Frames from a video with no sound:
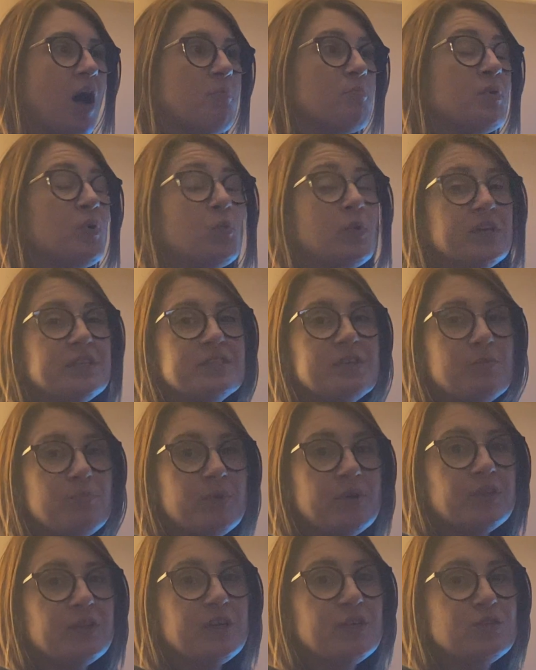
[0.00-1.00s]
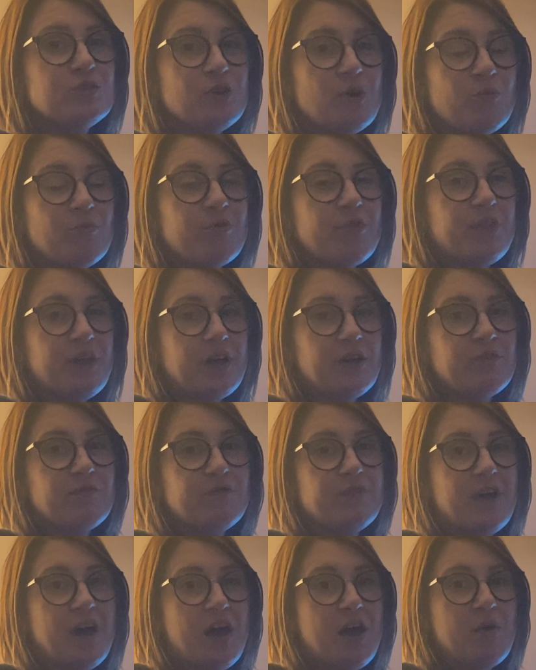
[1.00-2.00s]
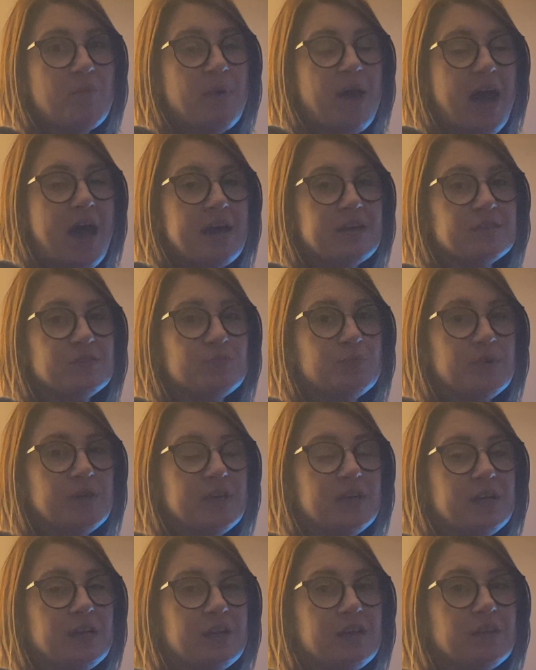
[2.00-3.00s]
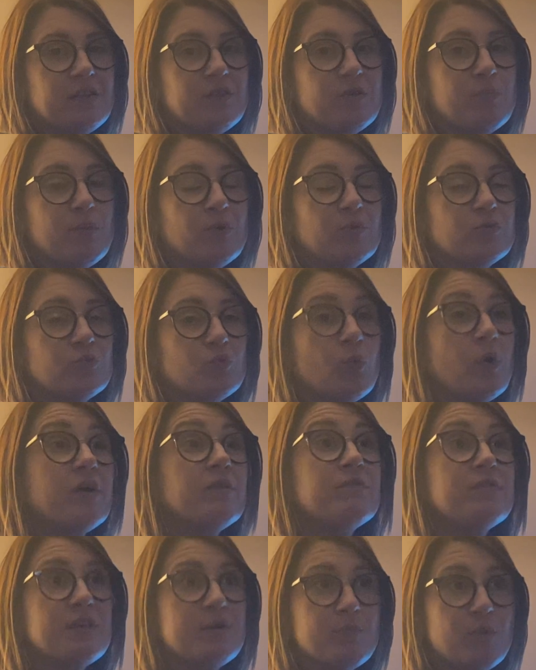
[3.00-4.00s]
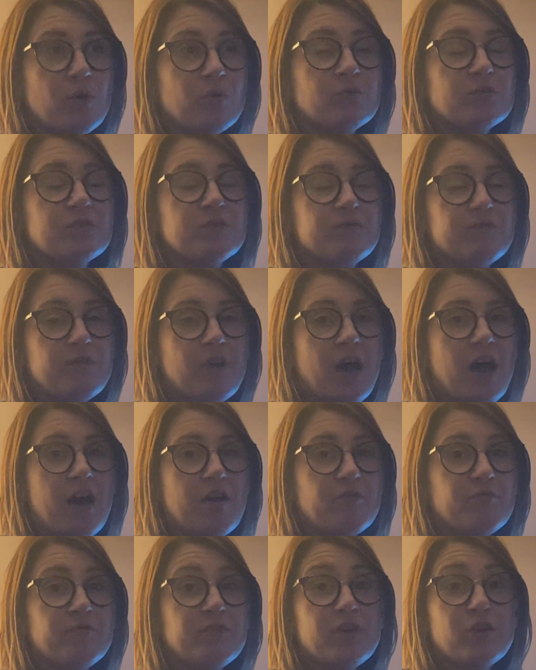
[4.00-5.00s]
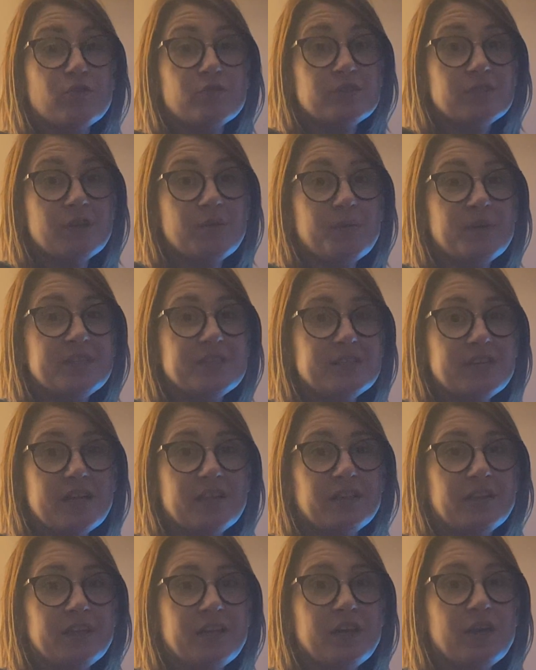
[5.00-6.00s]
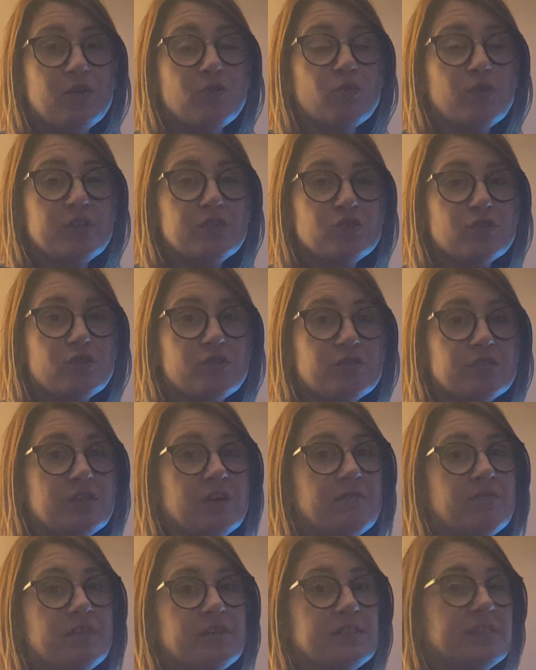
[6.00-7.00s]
But we typically don't think of them as being one of the most fearsome and deadly creatures of the